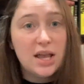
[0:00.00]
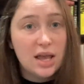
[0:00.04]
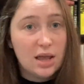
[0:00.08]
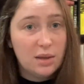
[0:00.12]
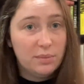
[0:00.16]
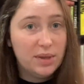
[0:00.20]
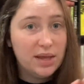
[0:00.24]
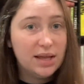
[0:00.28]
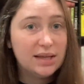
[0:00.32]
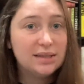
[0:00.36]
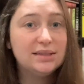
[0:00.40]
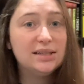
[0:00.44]

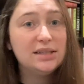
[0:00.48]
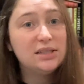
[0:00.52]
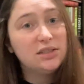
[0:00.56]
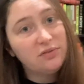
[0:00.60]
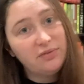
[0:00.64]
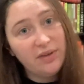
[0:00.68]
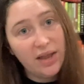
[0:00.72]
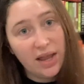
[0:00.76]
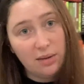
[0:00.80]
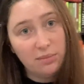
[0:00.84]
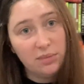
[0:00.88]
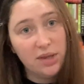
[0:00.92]
because this
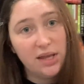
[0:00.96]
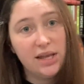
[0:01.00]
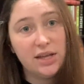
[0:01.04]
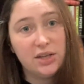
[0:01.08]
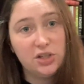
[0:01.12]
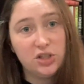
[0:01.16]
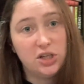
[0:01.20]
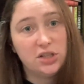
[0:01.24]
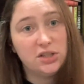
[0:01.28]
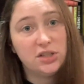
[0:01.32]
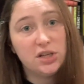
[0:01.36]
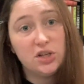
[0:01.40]
family is
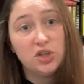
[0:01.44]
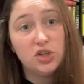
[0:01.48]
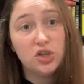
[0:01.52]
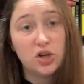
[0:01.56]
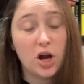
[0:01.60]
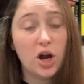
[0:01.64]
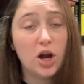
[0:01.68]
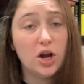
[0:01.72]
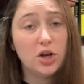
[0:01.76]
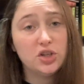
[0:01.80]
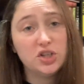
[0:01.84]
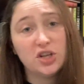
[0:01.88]
just in
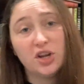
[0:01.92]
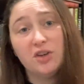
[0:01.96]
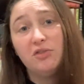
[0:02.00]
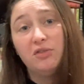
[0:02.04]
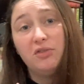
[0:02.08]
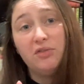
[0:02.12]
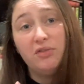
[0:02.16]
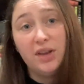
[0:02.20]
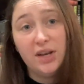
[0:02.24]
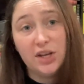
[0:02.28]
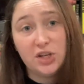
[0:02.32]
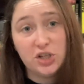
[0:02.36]
charge of
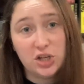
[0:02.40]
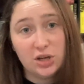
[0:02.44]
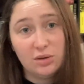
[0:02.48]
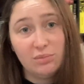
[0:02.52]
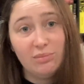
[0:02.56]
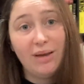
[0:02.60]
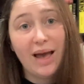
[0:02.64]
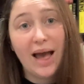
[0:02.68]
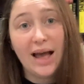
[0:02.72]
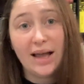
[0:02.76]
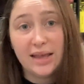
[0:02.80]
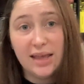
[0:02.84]
finishing
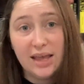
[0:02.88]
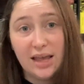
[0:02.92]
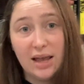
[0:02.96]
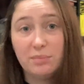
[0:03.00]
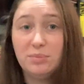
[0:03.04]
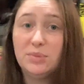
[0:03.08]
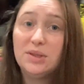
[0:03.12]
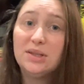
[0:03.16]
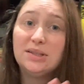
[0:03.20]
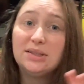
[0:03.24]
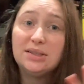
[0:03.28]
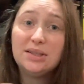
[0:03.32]
packing up
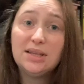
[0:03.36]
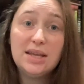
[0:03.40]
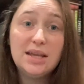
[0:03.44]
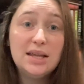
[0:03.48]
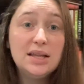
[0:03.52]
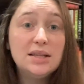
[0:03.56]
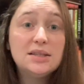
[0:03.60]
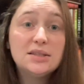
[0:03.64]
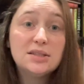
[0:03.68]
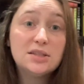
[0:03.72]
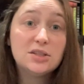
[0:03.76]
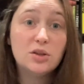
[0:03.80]
the
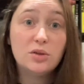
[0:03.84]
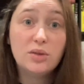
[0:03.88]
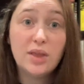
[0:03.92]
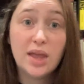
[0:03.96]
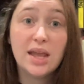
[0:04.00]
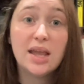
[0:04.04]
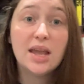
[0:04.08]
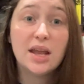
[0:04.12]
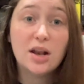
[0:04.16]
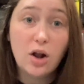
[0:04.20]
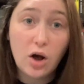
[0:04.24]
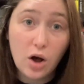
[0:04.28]
seeds so they
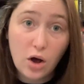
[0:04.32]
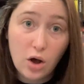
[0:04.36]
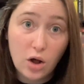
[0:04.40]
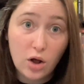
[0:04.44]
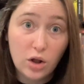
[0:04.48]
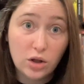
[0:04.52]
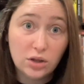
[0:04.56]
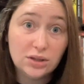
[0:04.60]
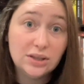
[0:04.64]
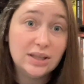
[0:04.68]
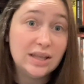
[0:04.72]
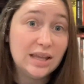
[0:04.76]
can
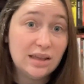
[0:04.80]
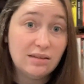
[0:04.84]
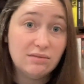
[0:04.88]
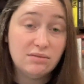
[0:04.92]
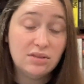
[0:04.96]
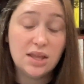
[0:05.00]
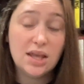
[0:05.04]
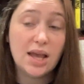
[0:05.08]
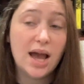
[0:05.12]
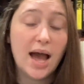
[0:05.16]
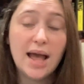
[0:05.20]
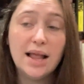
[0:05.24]
all leave
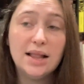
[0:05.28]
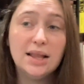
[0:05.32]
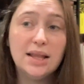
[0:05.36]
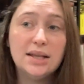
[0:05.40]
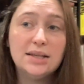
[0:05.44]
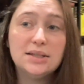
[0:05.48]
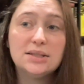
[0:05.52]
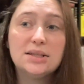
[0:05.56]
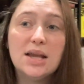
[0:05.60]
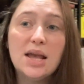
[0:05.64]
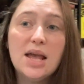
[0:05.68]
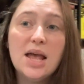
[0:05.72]
the island.